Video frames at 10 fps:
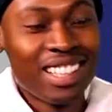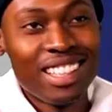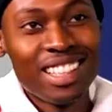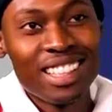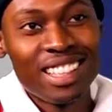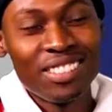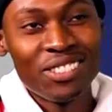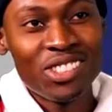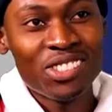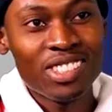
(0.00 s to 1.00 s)
Yeah, and
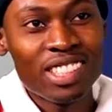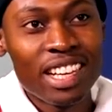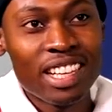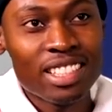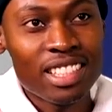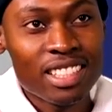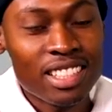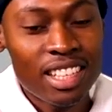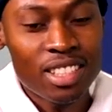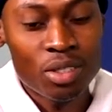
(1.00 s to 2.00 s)
which was like a
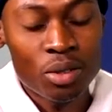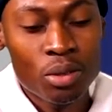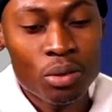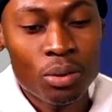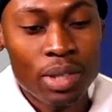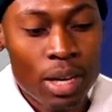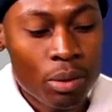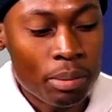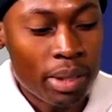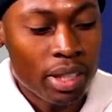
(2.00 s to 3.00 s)
success. So now
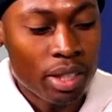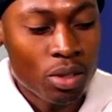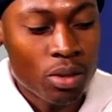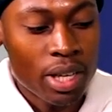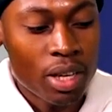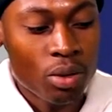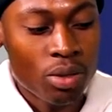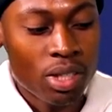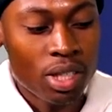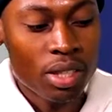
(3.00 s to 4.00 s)
we're planning into like
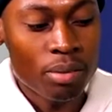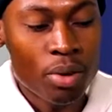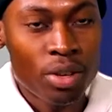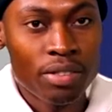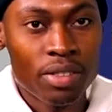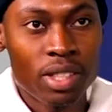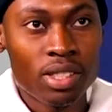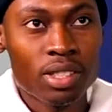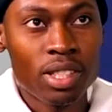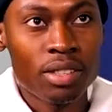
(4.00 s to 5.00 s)
hosting more
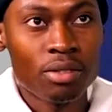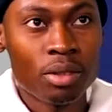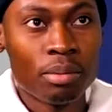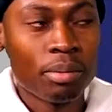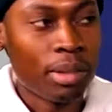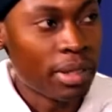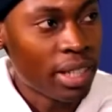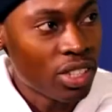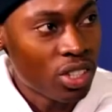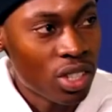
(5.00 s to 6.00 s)
events starting from maybe
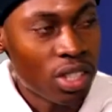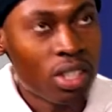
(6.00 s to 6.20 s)
next year.